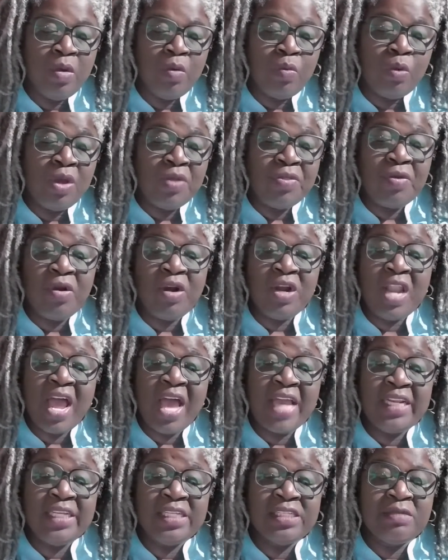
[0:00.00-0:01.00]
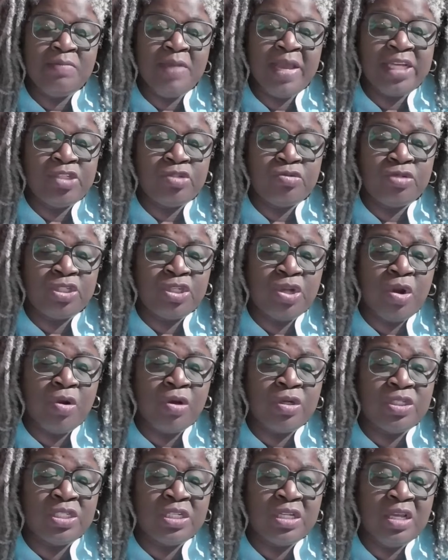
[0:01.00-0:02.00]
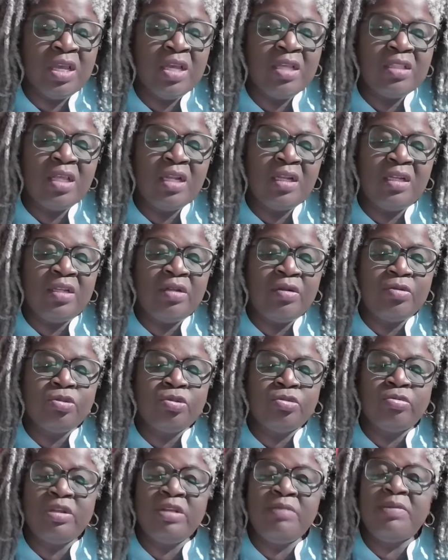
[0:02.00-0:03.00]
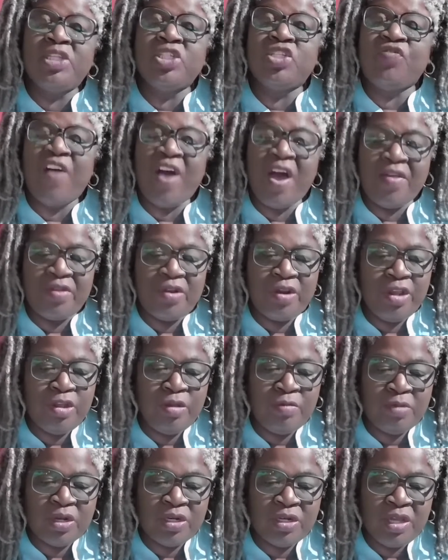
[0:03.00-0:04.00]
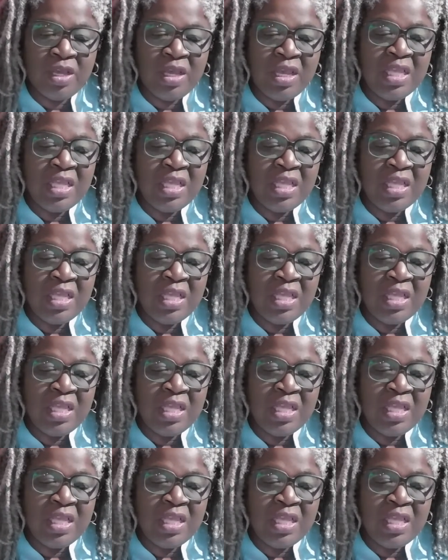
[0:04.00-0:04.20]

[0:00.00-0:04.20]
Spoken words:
whether or not his mistress hurts, the little dream his father humored,